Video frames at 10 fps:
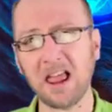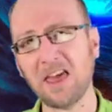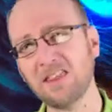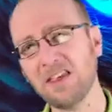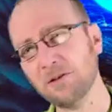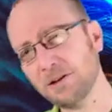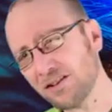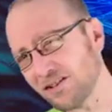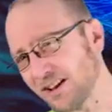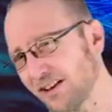and then we
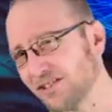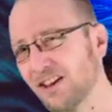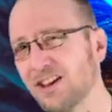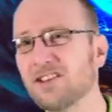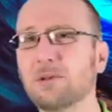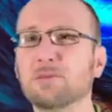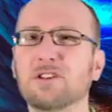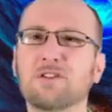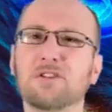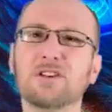discussed some
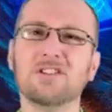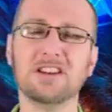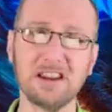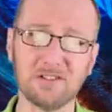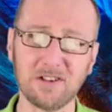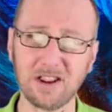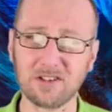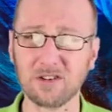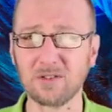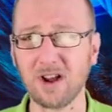different
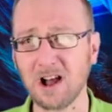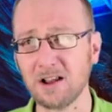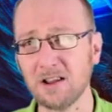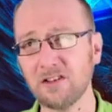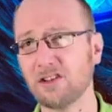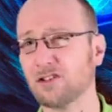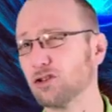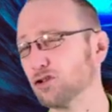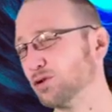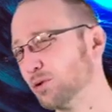defects of the eye, such
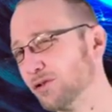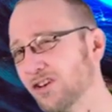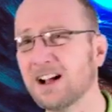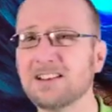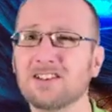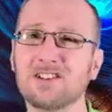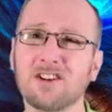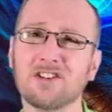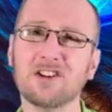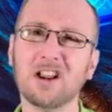as
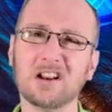short-sightedness,